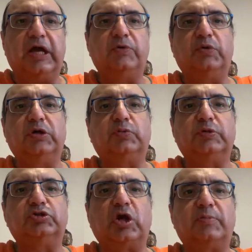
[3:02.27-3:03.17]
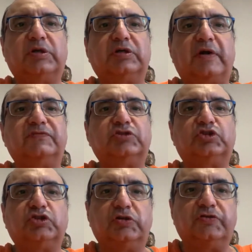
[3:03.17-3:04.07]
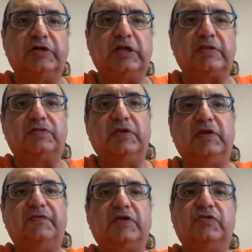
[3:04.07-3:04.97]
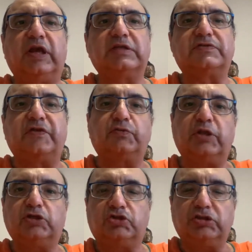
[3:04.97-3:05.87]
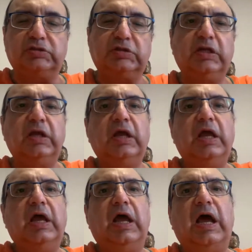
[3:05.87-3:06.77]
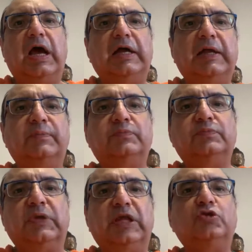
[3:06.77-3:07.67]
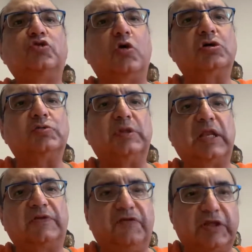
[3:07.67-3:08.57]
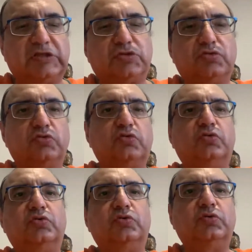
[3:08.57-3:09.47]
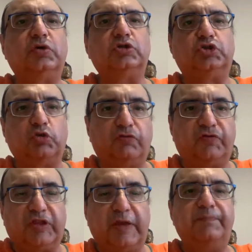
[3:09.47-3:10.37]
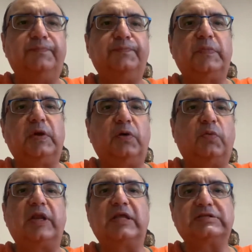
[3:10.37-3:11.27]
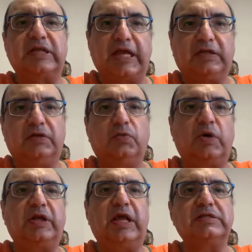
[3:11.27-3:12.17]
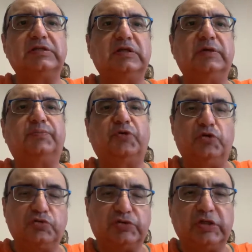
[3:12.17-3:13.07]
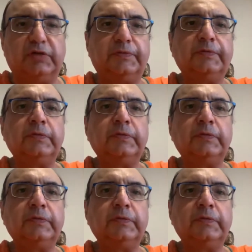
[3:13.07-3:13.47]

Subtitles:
I work with Shamak Dawood's children at the Victory Arts Foundation. I am in talks with Netflix to do a show for them, one as an actor, one as a producer.